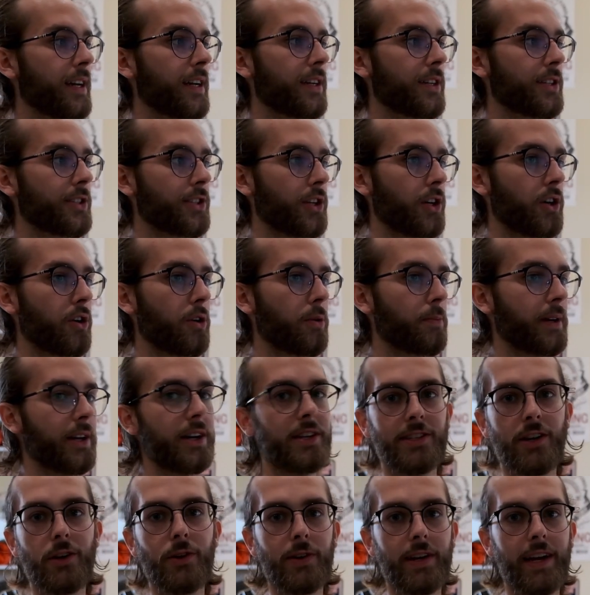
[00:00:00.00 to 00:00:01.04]
So
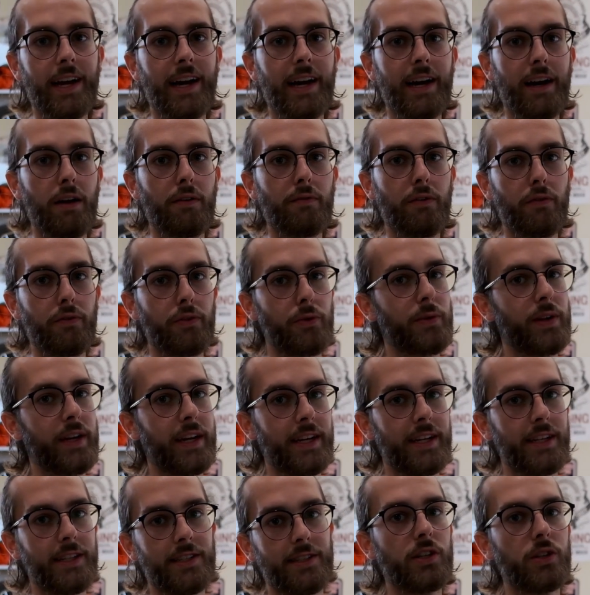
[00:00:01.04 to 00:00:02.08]
because I only have a few
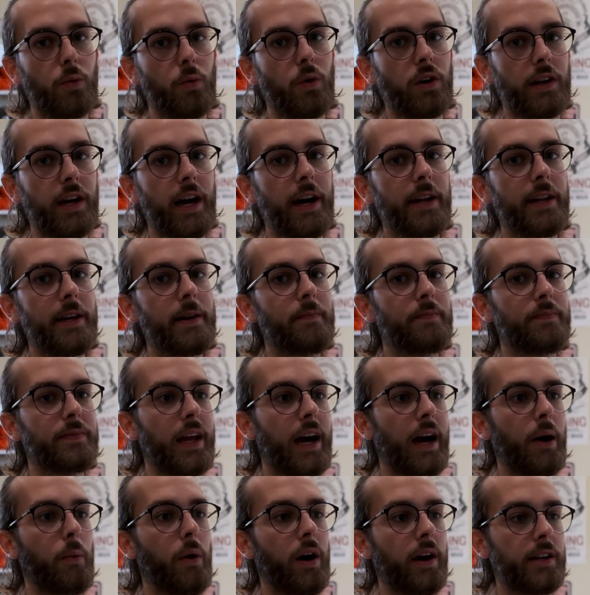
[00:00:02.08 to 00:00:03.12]
days to work on it,
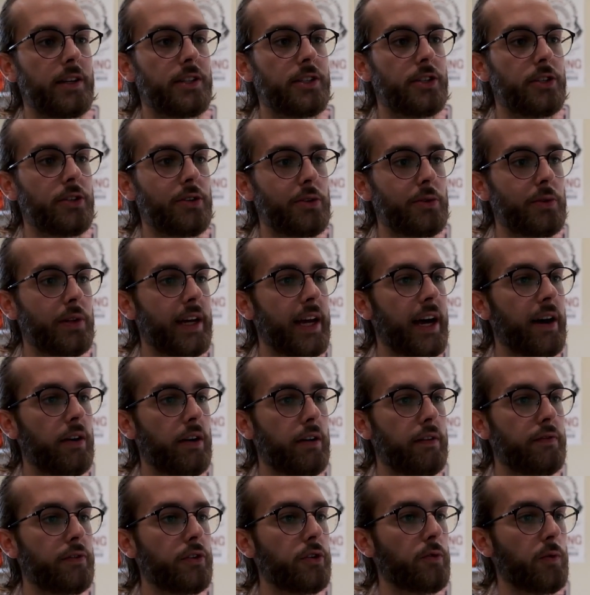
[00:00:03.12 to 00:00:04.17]
I wanted to lay out a
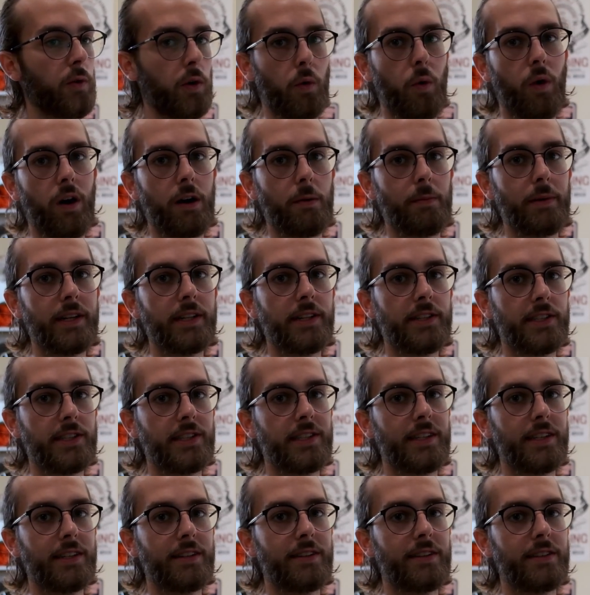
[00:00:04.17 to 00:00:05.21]
few
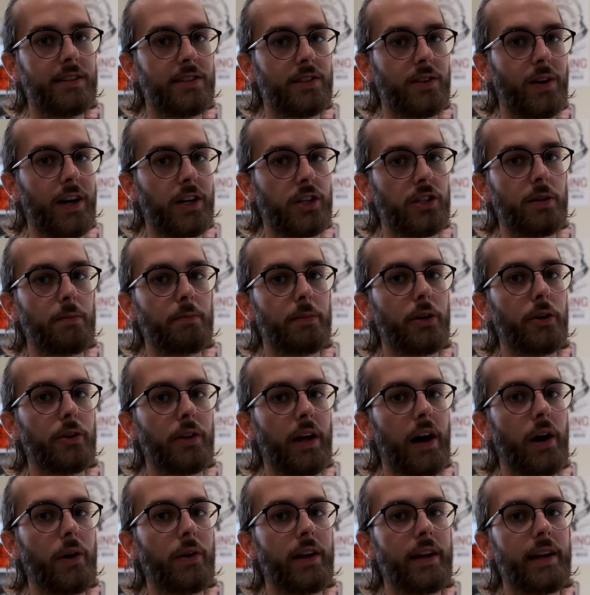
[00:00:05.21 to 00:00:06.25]
requirements to actually build
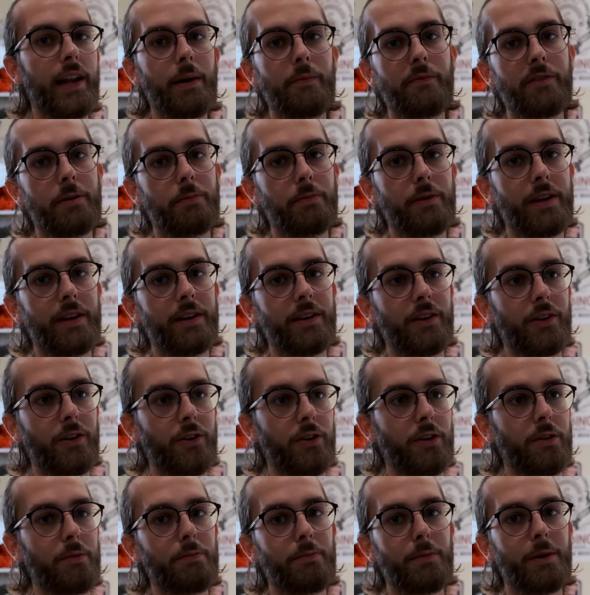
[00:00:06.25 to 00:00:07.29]
out an MVP
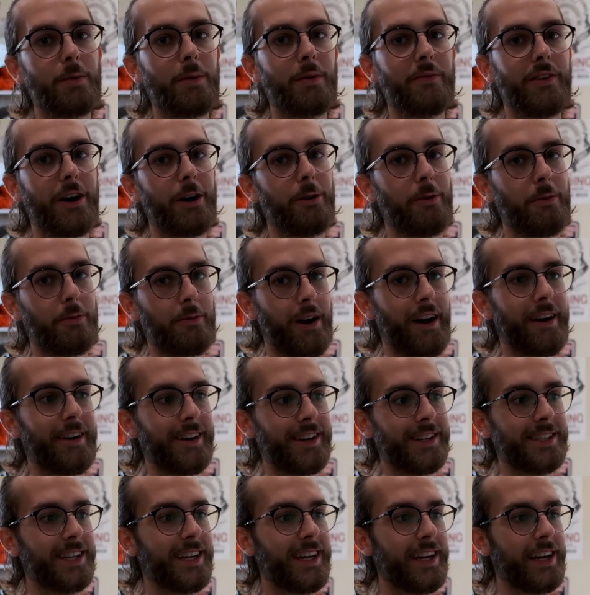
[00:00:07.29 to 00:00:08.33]
or minimum viable
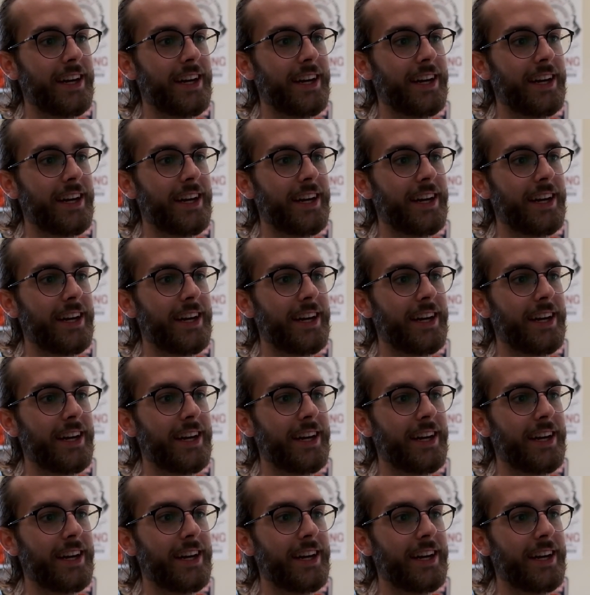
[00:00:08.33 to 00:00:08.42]
product